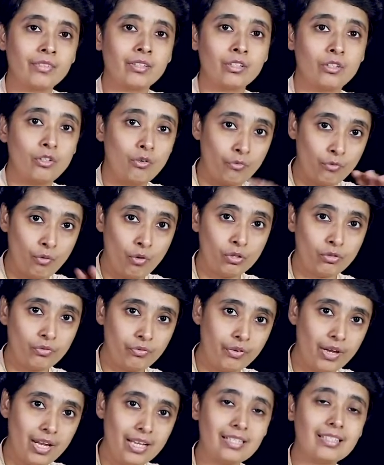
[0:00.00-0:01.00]
The fourth
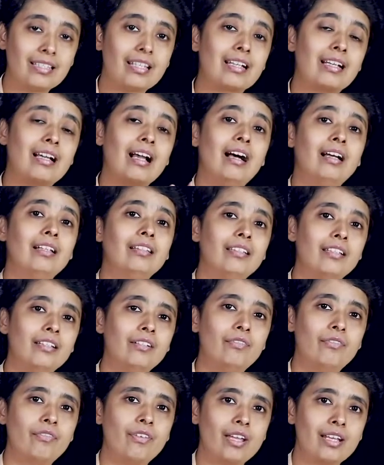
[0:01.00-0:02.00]
phase, the
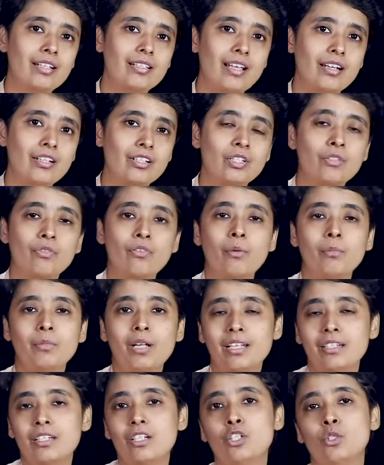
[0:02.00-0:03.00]
Gandhian phase, that is from
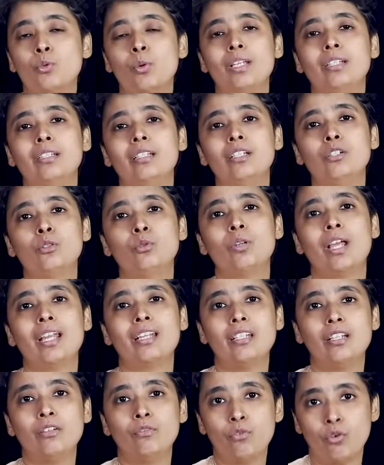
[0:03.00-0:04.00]
1920 to
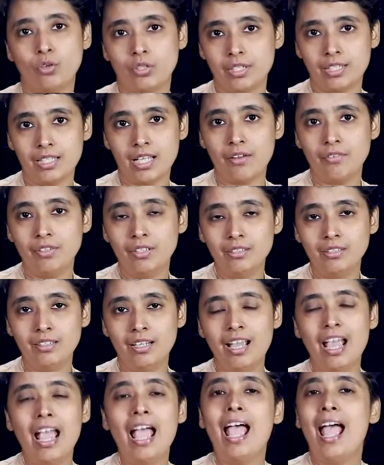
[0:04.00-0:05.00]
1947.
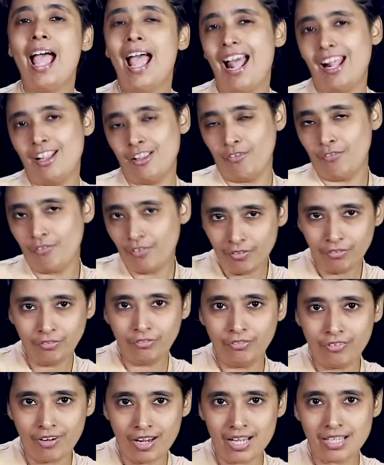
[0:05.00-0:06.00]
And the fifth
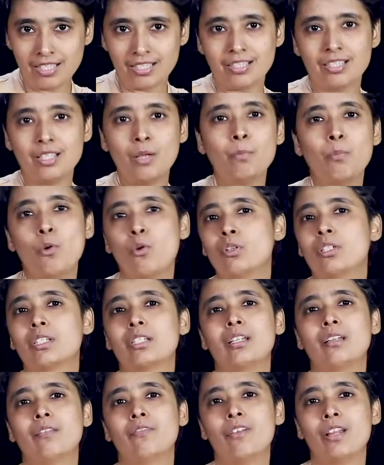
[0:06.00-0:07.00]
phase, the
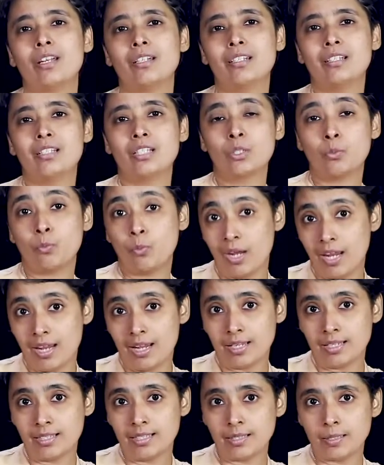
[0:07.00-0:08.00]
post-independence
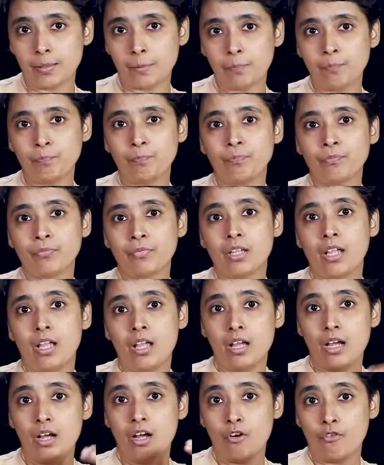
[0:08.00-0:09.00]
phase,
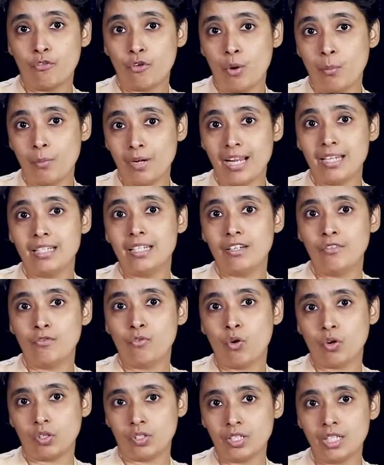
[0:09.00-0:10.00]
from
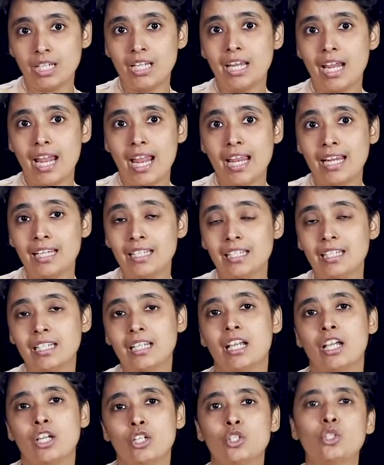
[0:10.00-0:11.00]
1948
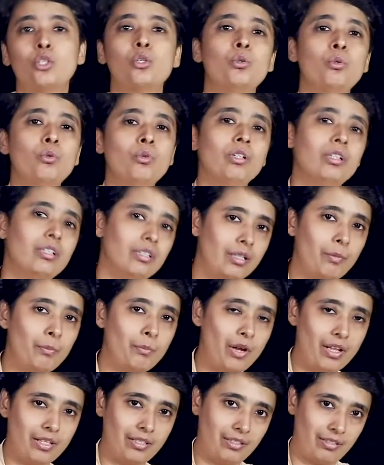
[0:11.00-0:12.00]
to the
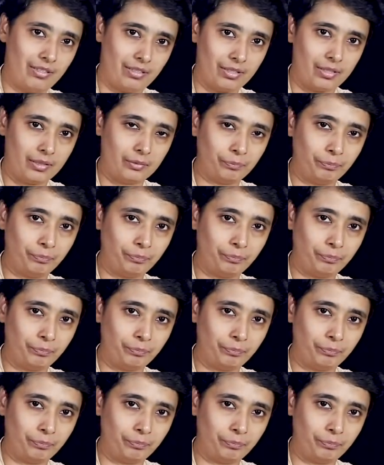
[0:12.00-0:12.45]
present.